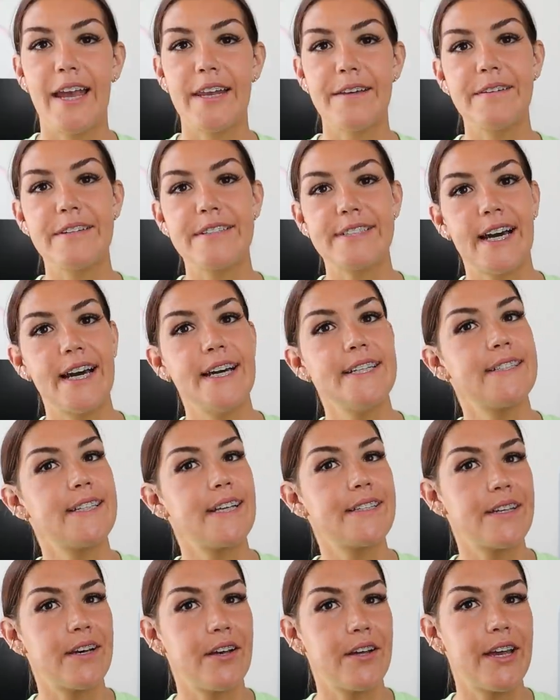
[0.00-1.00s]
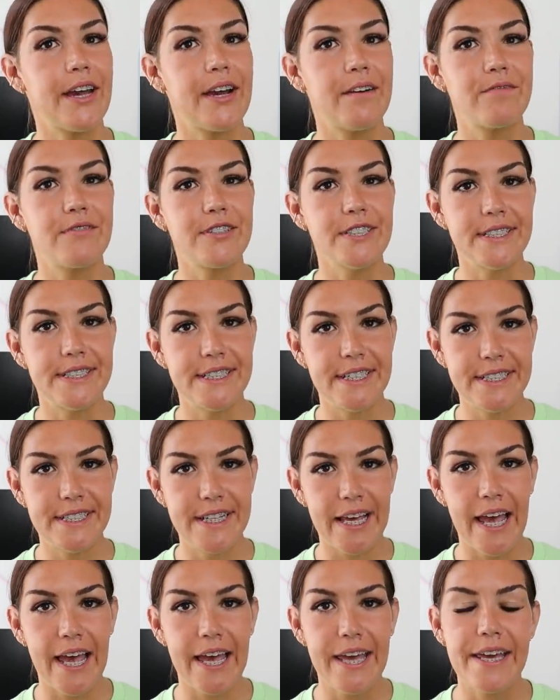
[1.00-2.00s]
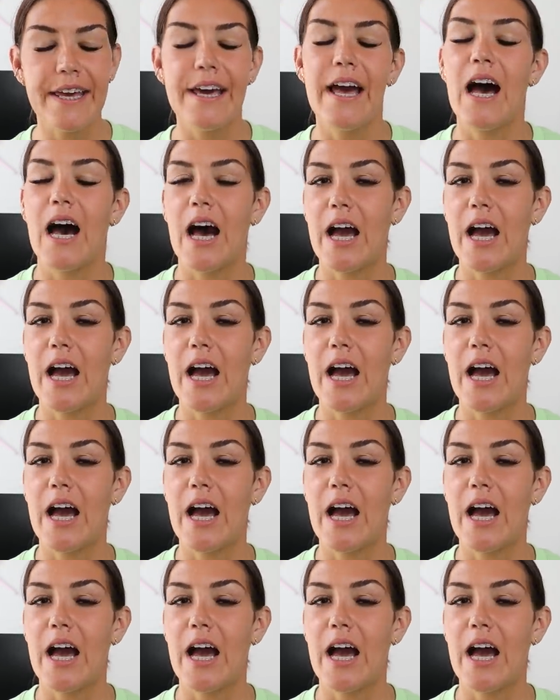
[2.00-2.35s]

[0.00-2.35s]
Anyways, guys, that's all I have for you today.